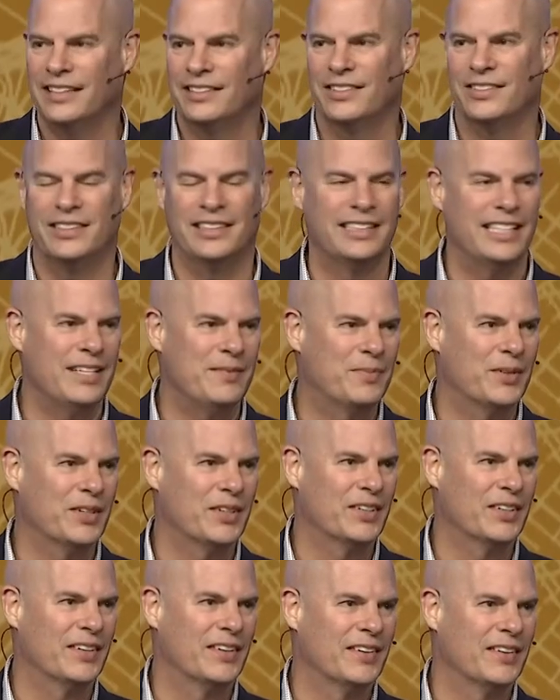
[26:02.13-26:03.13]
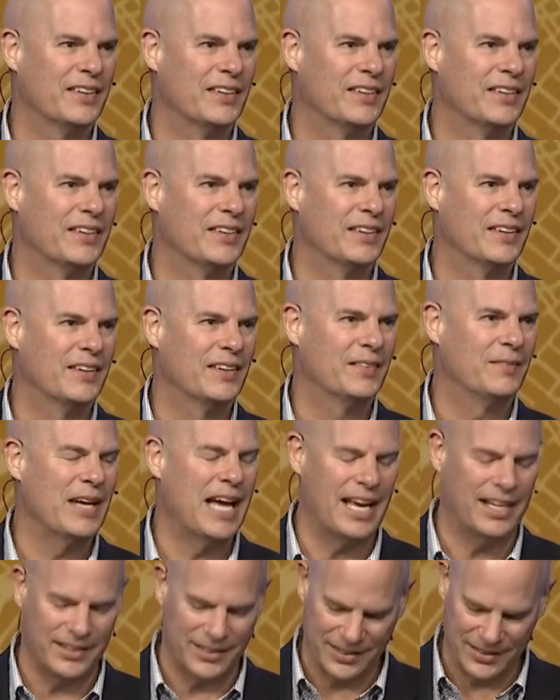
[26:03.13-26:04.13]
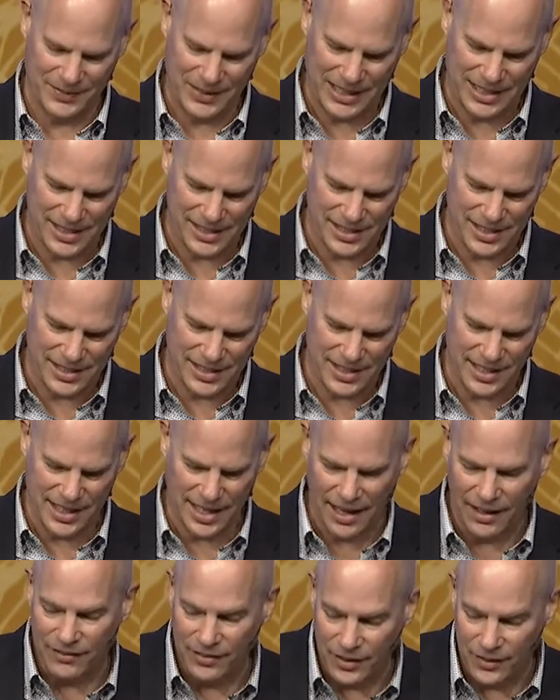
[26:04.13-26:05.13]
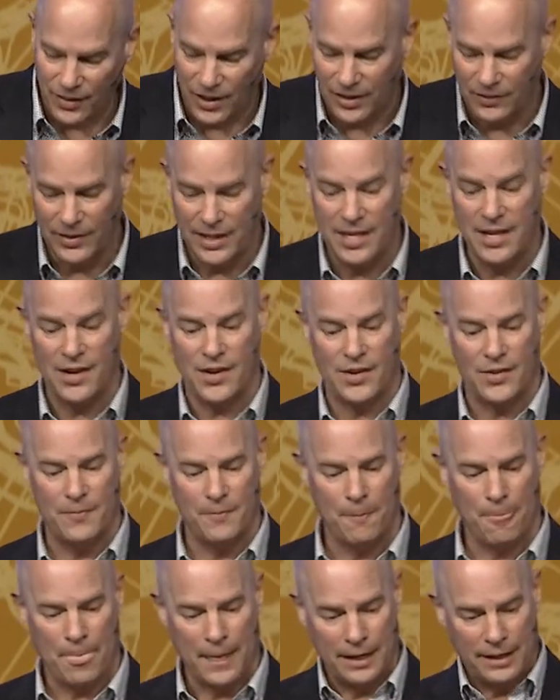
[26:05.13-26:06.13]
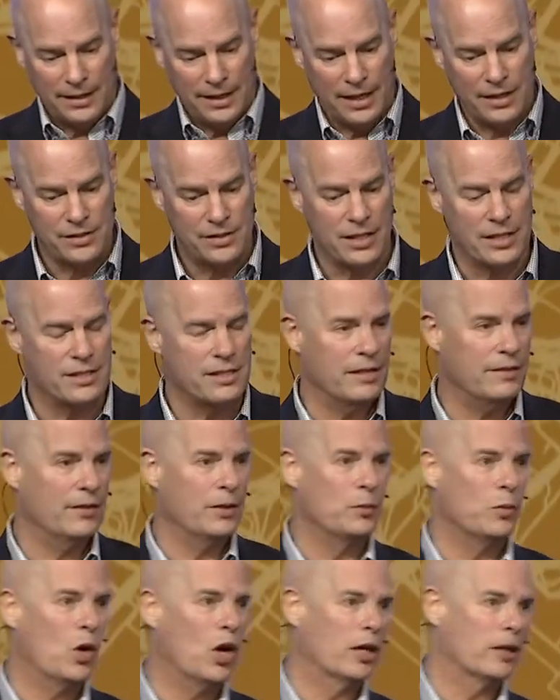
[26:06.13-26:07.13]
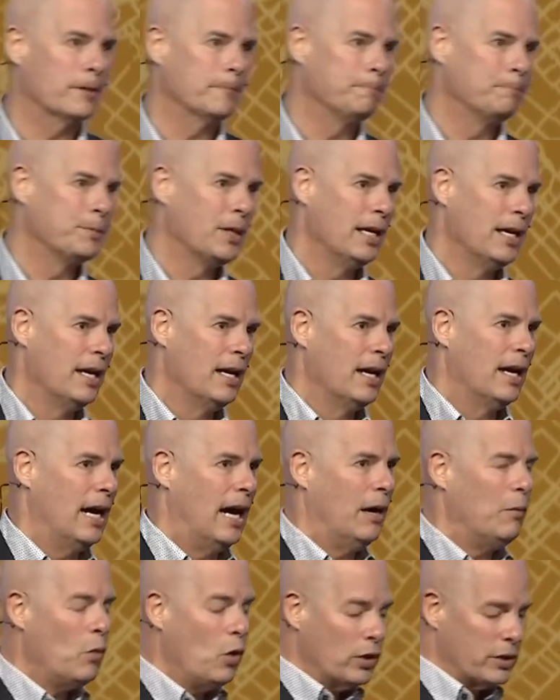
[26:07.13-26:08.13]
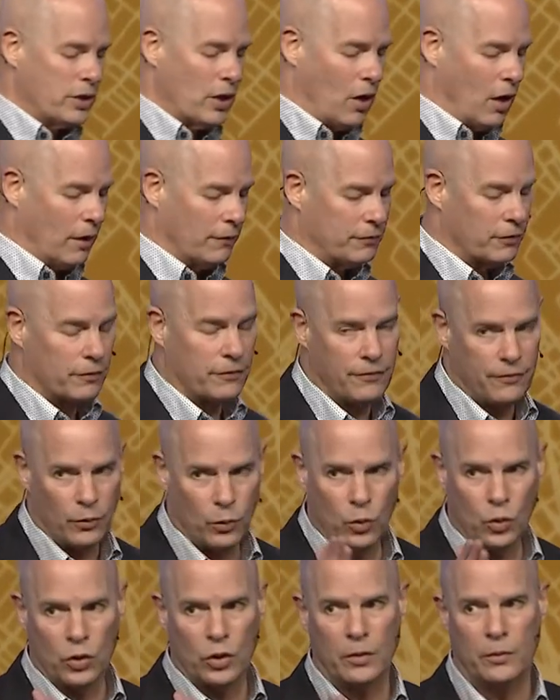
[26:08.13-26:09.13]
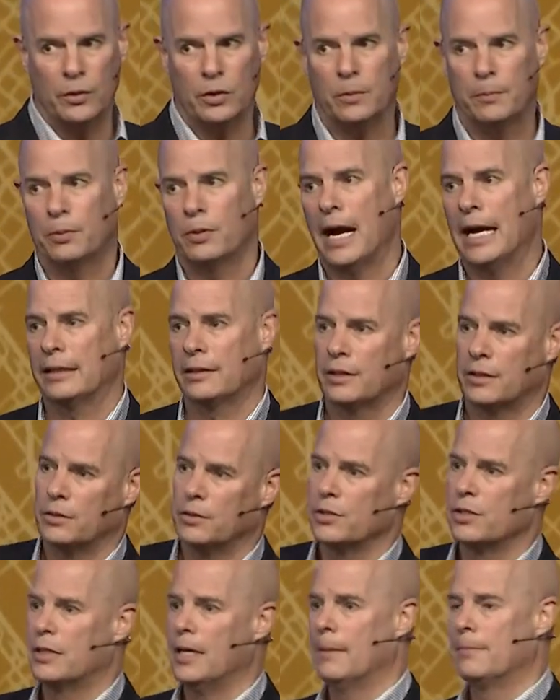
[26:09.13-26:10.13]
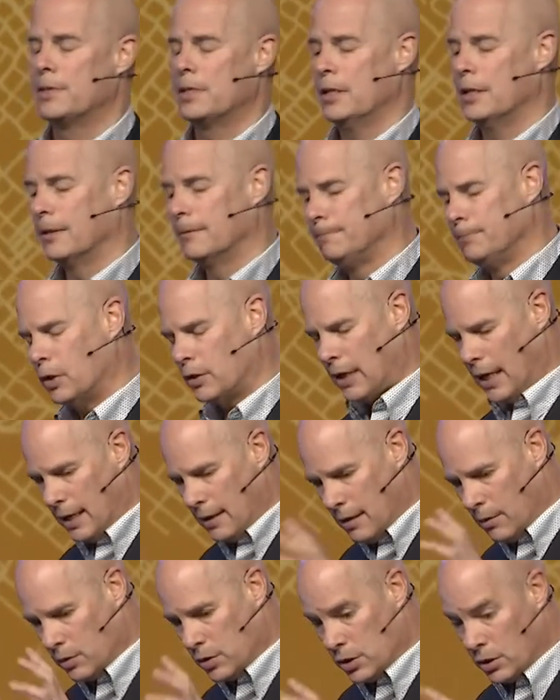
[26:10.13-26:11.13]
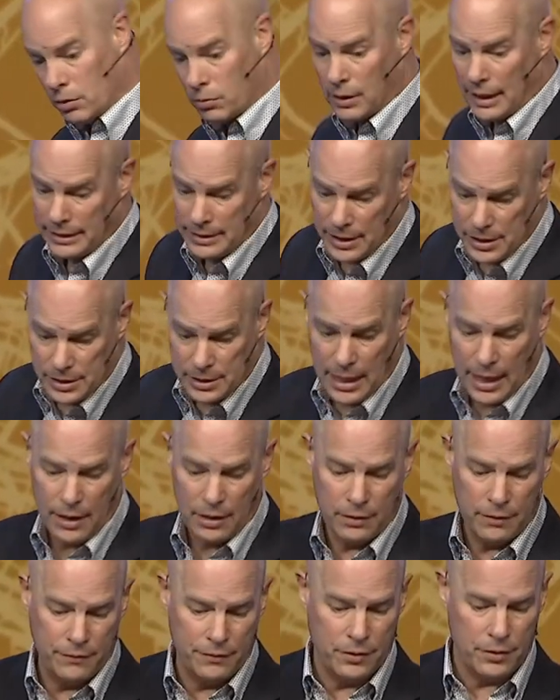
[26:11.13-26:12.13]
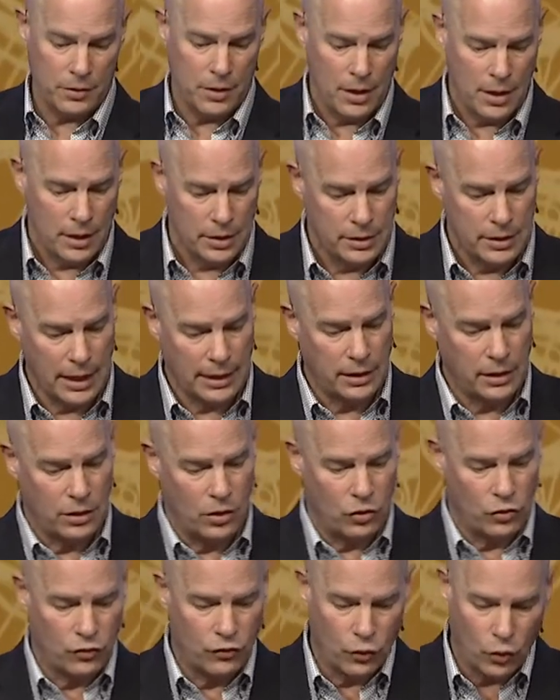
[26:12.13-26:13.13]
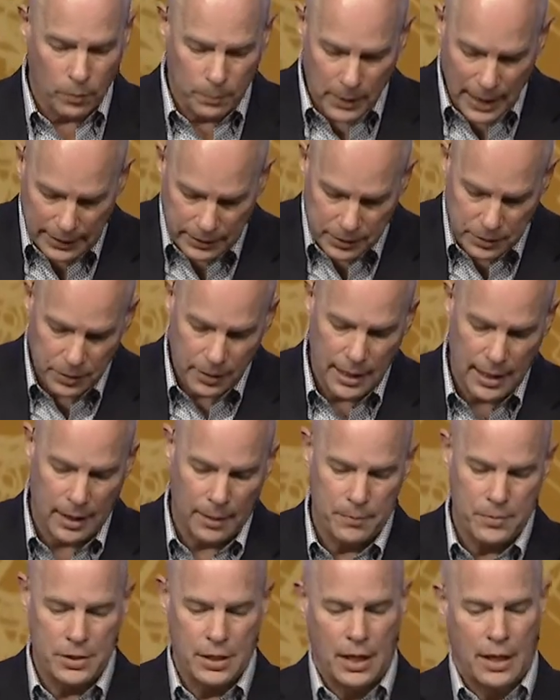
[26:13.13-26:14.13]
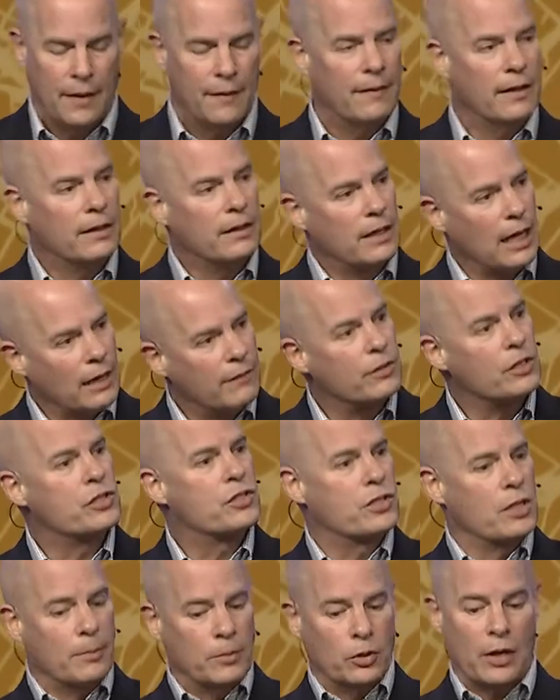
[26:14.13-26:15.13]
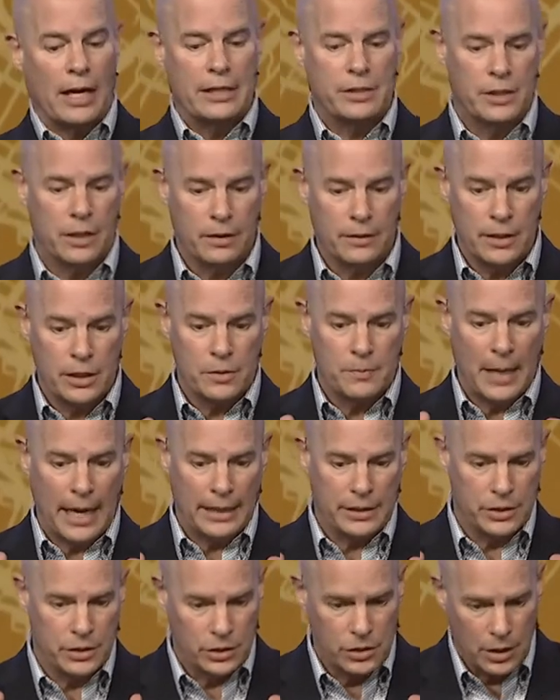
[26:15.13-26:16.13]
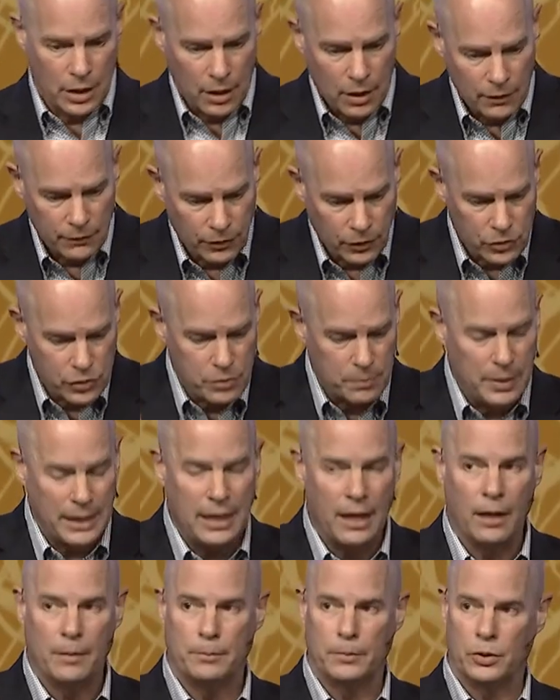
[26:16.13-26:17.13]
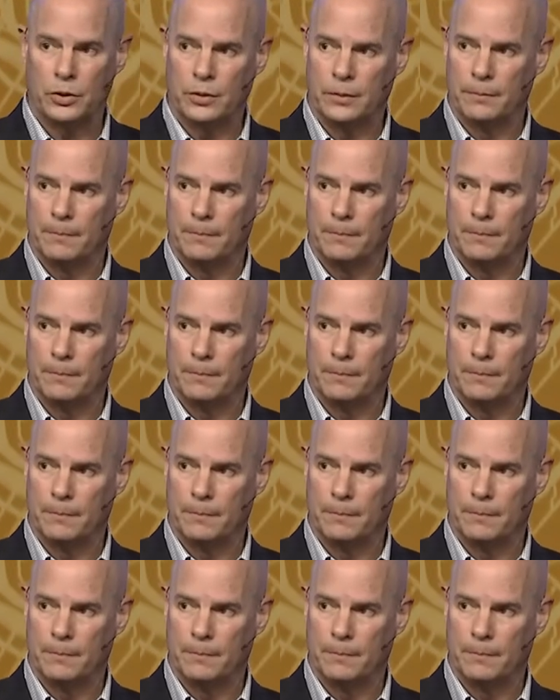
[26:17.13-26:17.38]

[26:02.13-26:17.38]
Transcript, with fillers: to a deeper matter because you see, everyone we know needs this living water. I want to offer four real practical steps here, okay? I want you to write these down if you're taking notes. Four practical helps that kind of are summarized here in this passage. First, be humble.